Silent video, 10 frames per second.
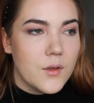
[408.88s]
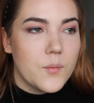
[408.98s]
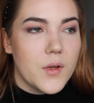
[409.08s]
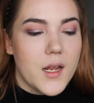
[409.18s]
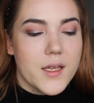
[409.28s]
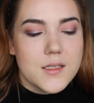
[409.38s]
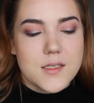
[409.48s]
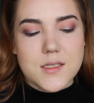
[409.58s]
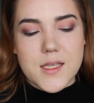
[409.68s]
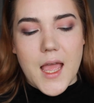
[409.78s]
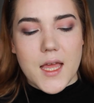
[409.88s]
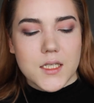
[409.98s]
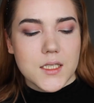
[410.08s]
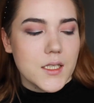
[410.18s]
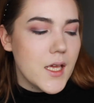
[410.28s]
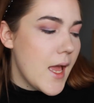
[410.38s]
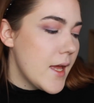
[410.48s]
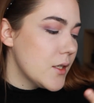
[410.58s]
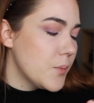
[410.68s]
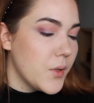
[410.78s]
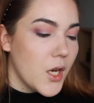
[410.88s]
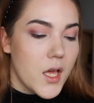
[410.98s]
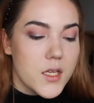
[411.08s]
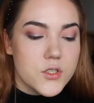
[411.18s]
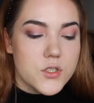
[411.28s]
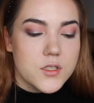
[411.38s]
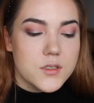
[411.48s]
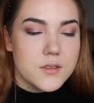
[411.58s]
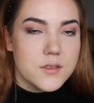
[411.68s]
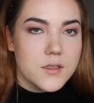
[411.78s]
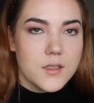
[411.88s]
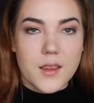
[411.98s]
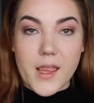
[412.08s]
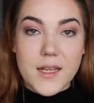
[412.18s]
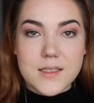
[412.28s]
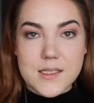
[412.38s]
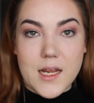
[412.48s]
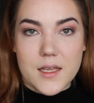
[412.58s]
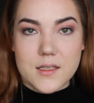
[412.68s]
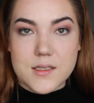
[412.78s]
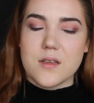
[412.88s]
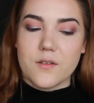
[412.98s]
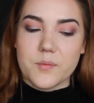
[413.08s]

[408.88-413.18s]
but like a satiny kind of blush, that's nice.